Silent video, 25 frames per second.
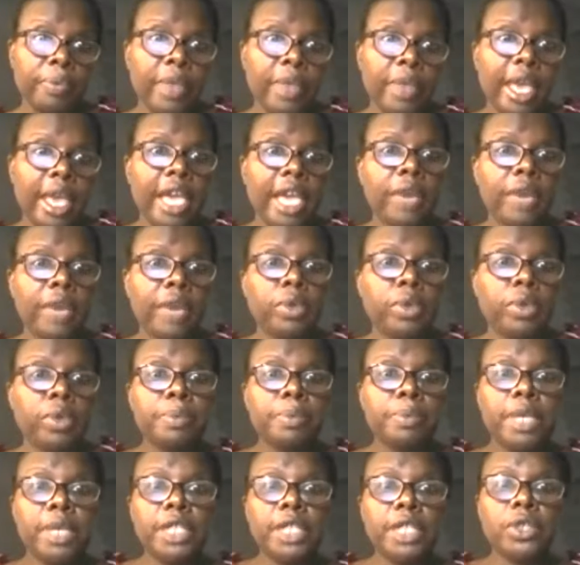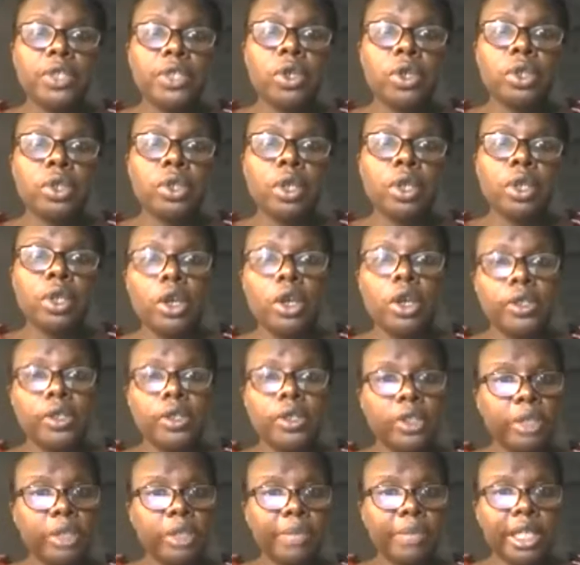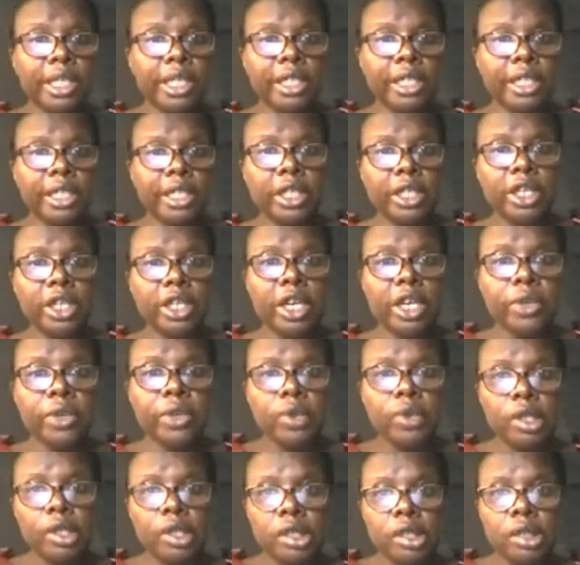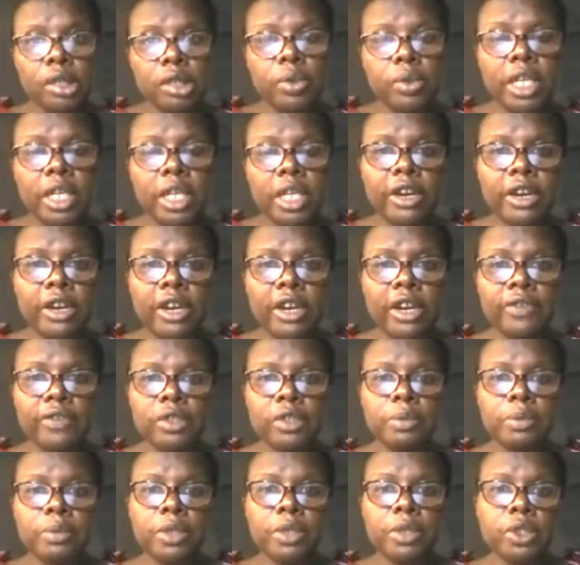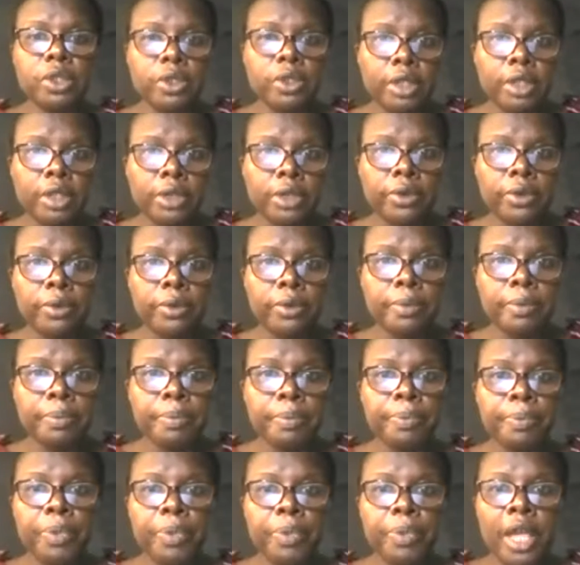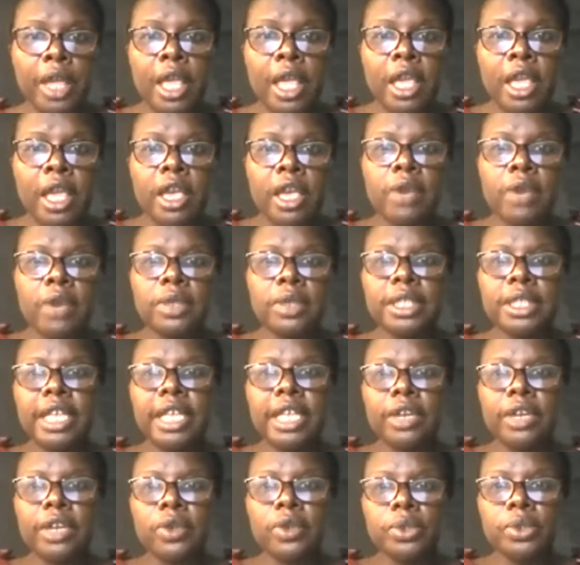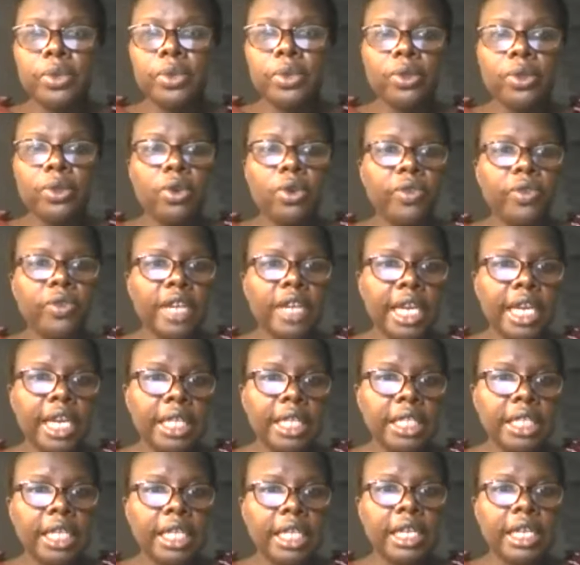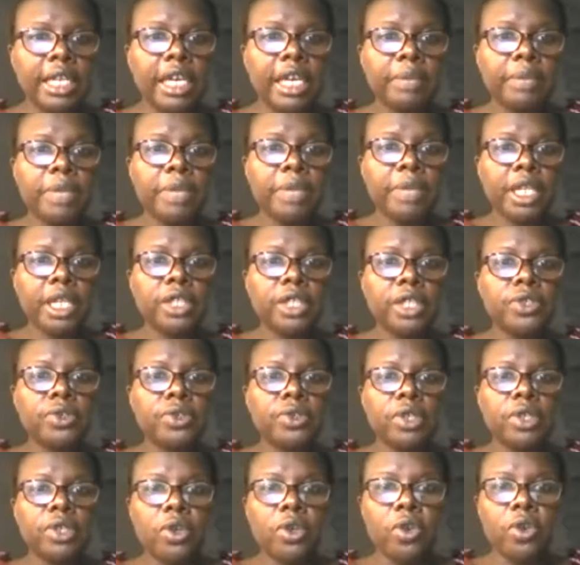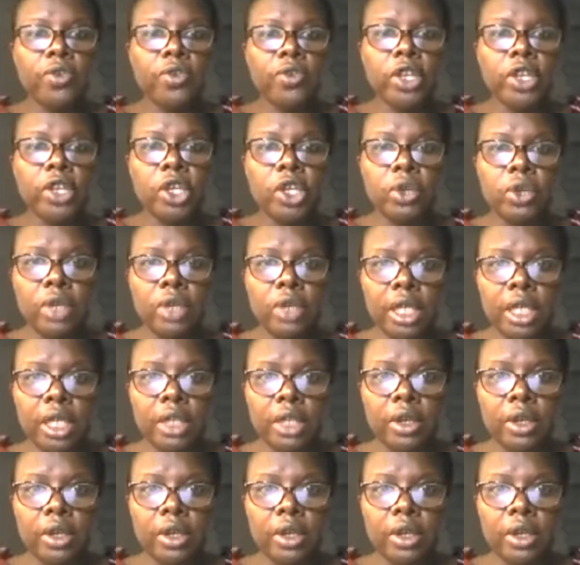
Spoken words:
and was placed on oxygen by nasal cannula when he arrived in the emergency room. He was diagnosed with COVID-19 and admitted to the COVID unit.